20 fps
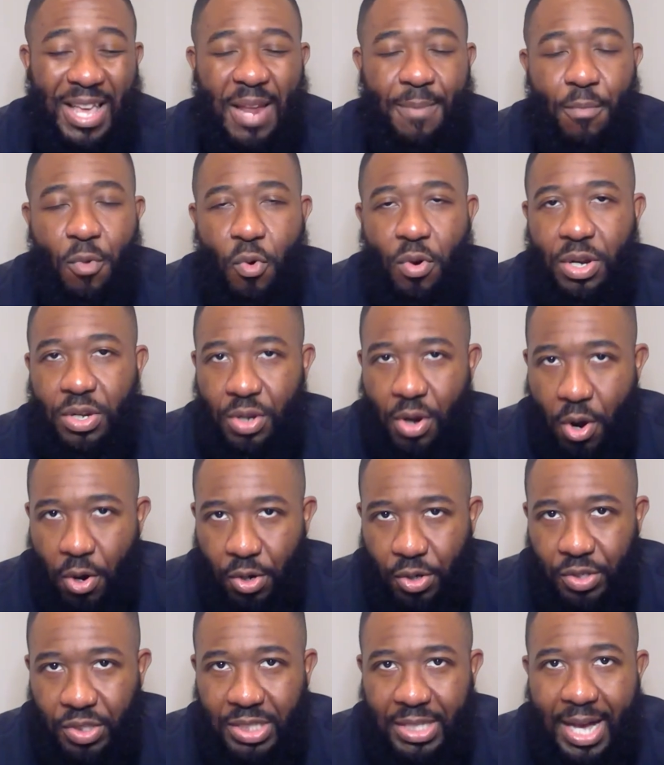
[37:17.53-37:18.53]
that more
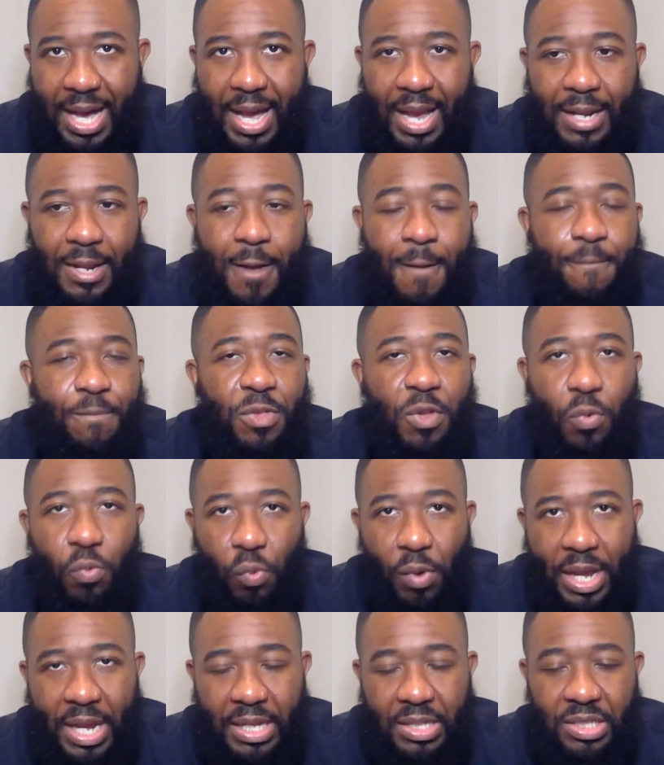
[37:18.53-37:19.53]
darker side, the
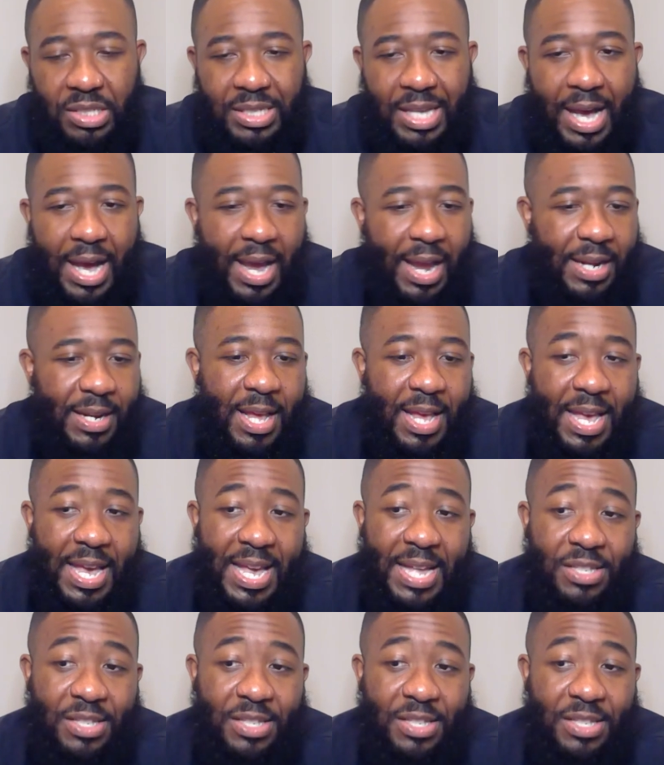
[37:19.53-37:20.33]
rage side.